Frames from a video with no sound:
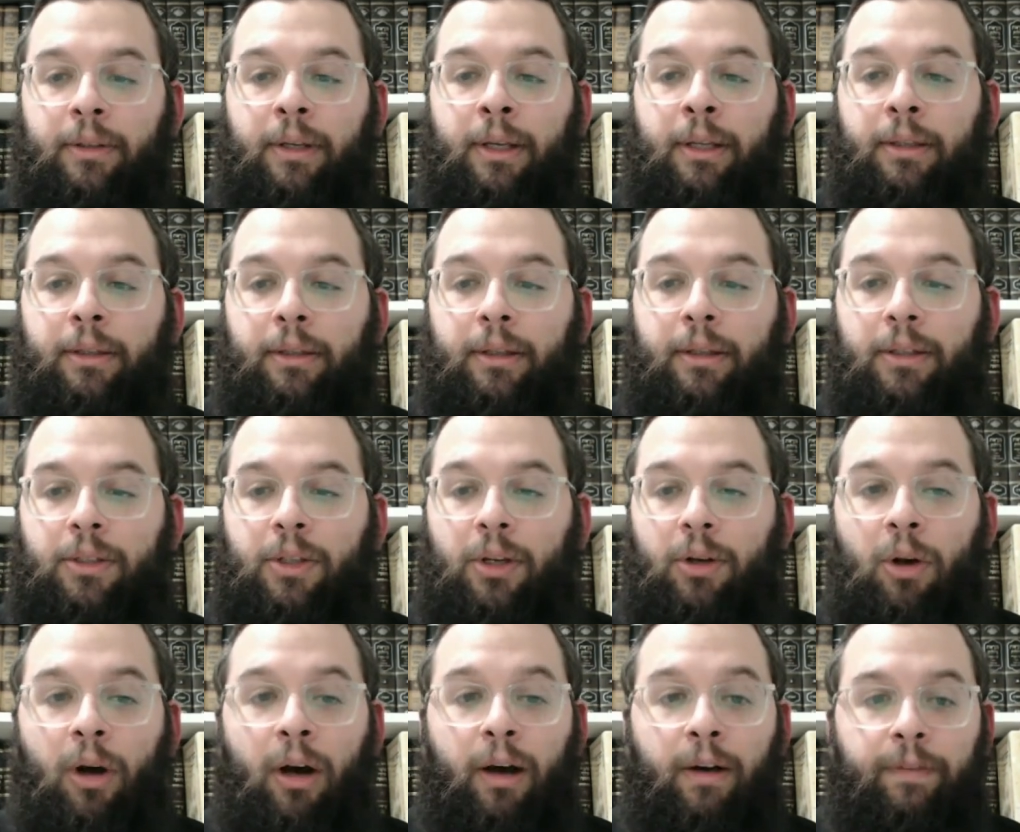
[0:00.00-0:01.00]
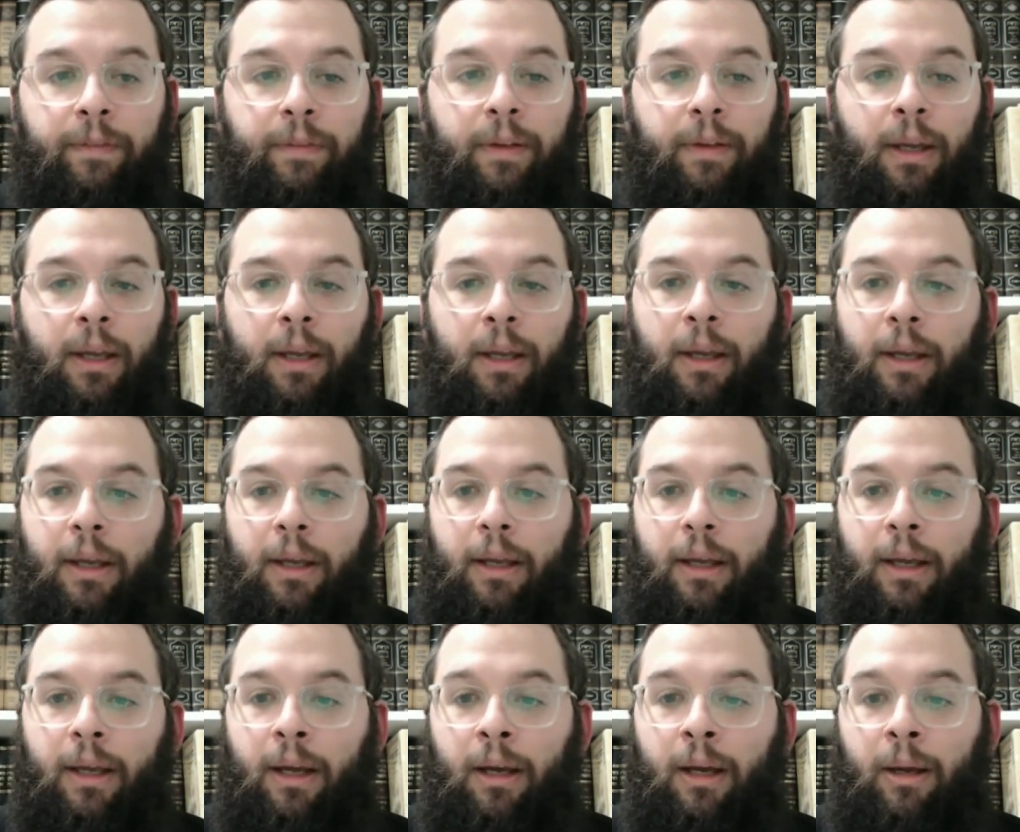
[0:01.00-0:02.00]
and took off.
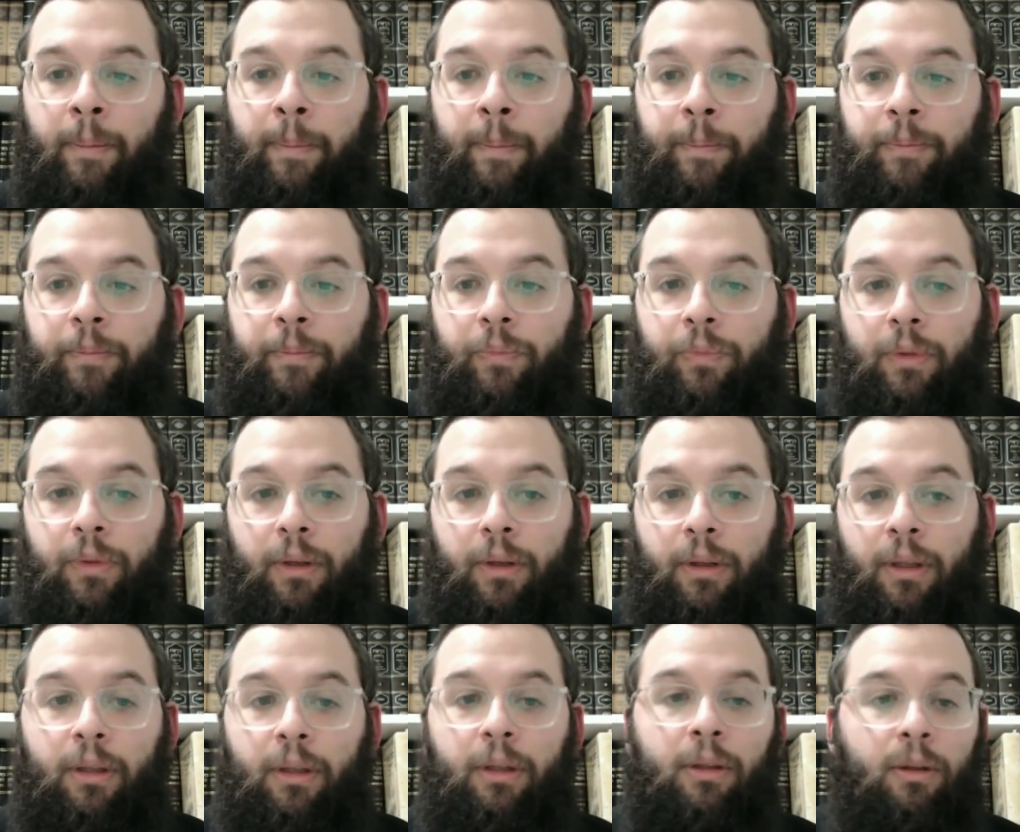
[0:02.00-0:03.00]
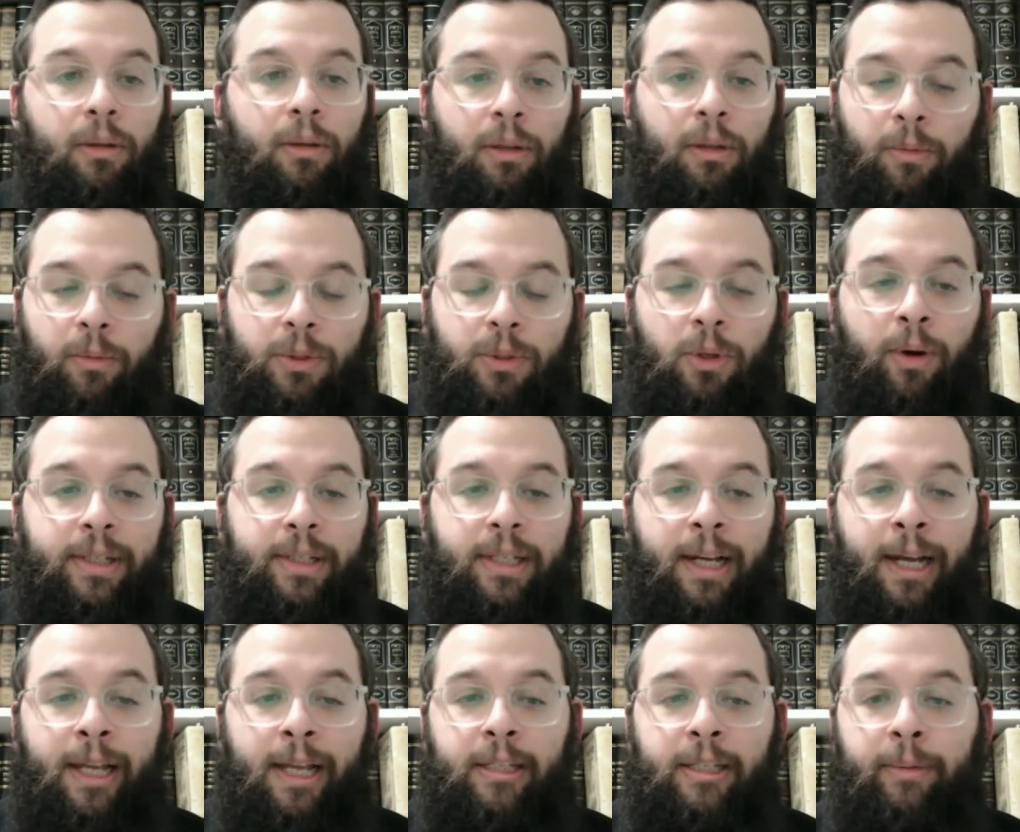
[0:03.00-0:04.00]
There was always the
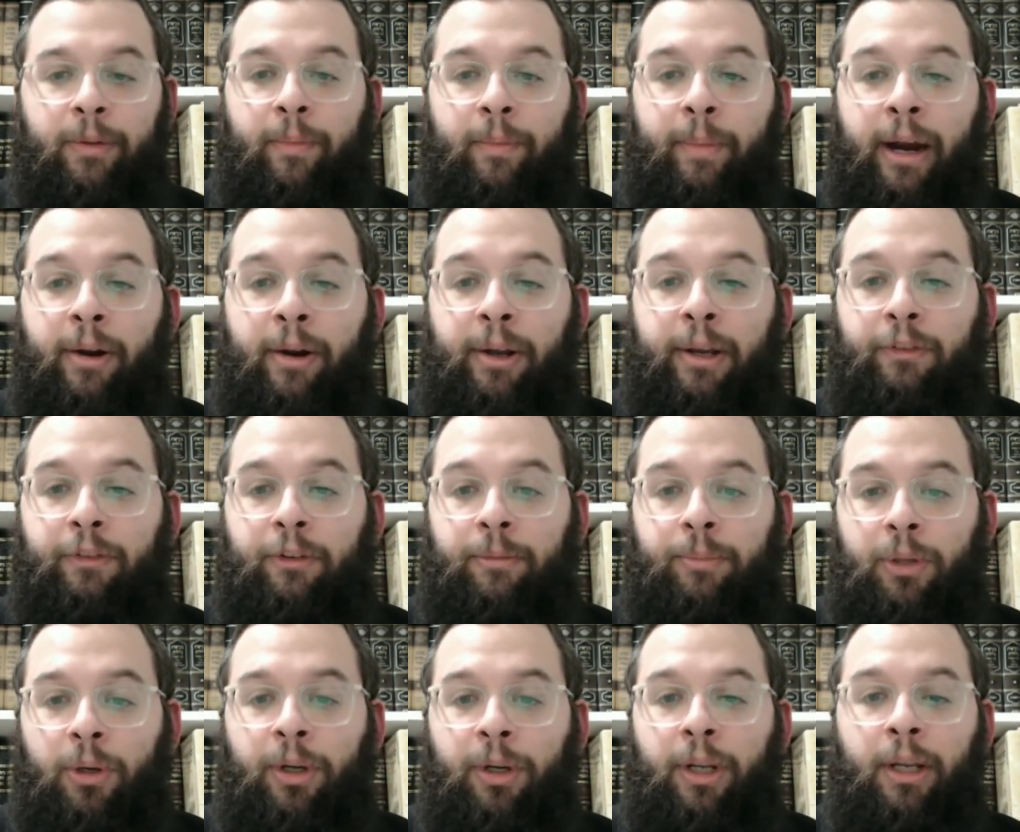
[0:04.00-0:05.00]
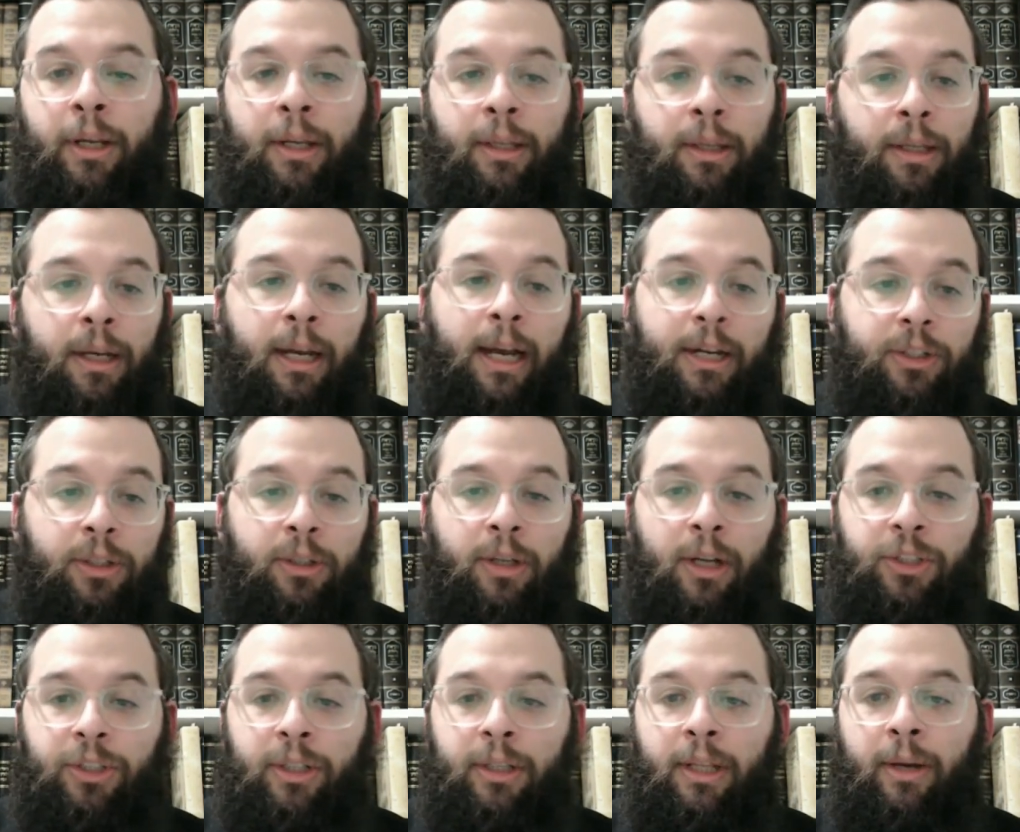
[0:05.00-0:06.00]
concept of marrying for beauty, and I actually
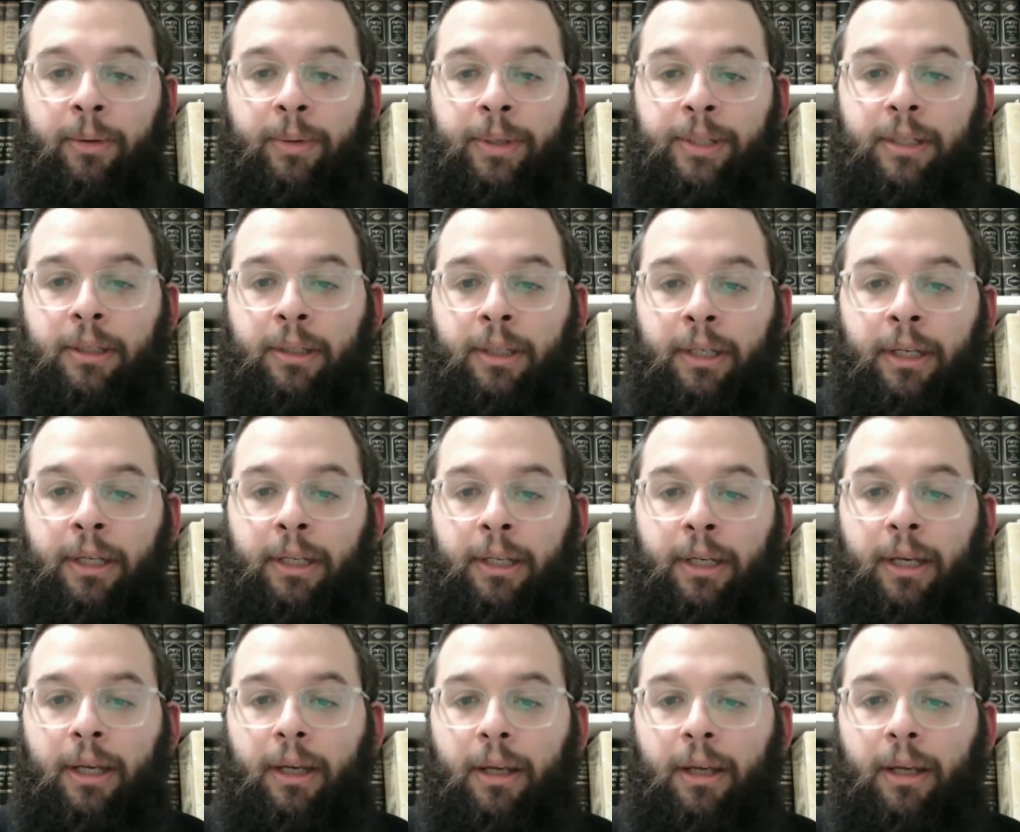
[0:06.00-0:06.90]
touched on that recently